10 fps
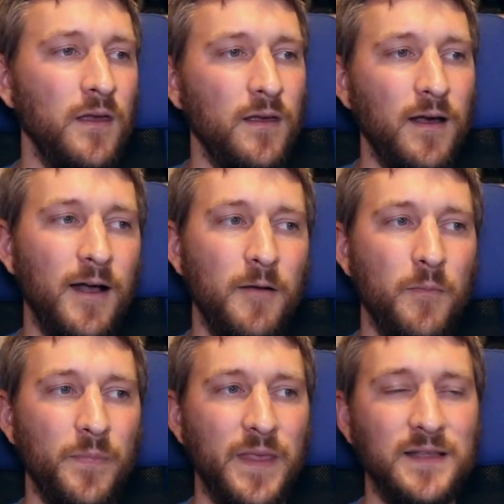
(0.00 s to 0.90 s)

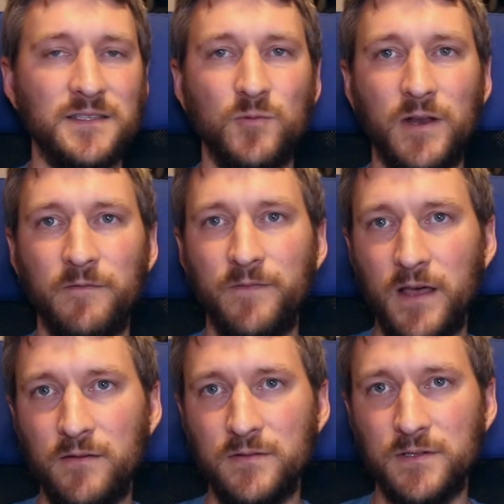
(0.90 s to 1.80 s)
And so what I
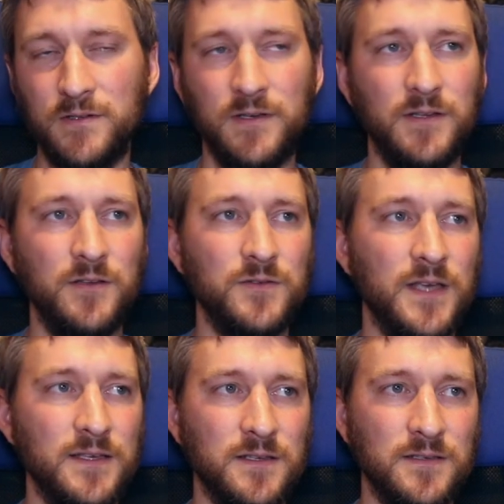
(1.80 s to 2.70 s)
found in those
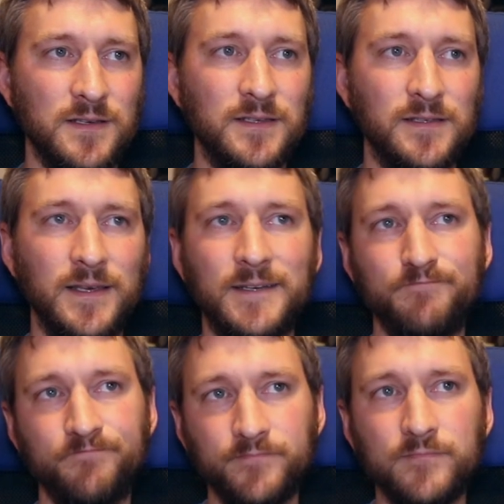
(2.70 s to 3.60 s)
cases is like
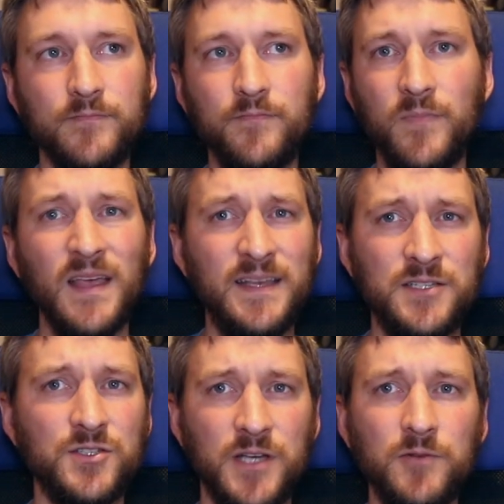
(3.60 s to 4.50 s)

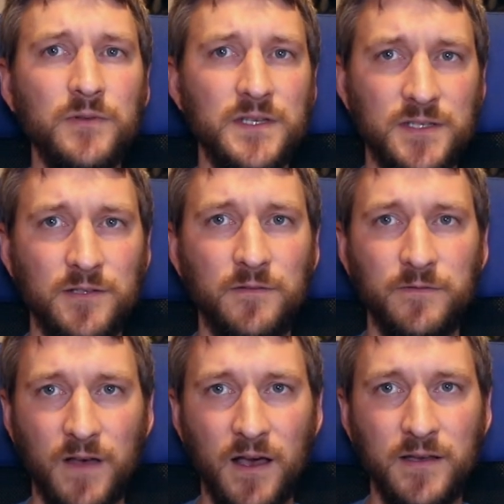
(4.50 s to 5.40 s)
it's generally still
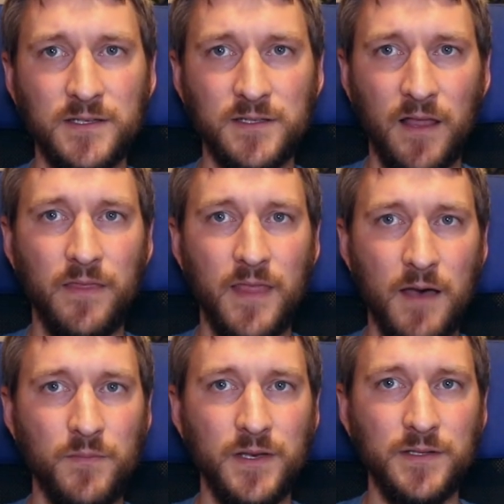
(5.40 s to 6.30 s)
fine. It's not
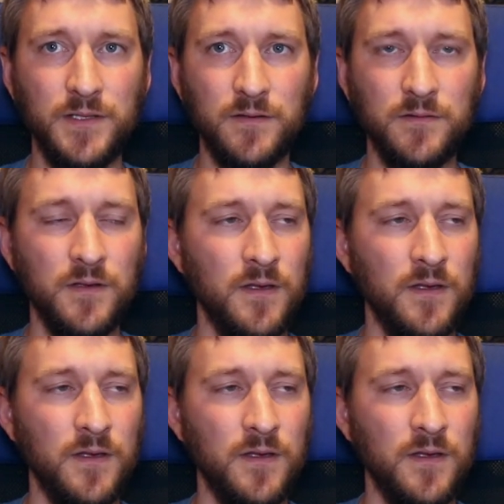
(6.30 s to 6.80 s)
that big a deal.